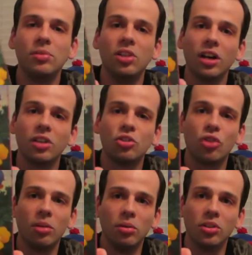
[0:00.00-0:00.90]
Duck
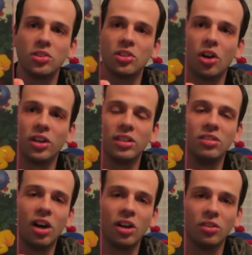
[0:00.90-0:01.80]
Trouble starring
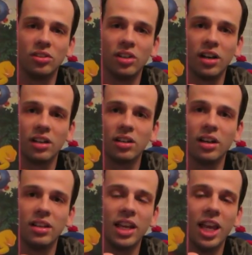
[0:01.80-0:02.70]
Donald Duck
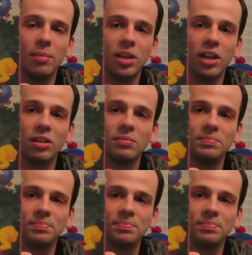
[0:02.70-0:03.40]
on the Game Gear.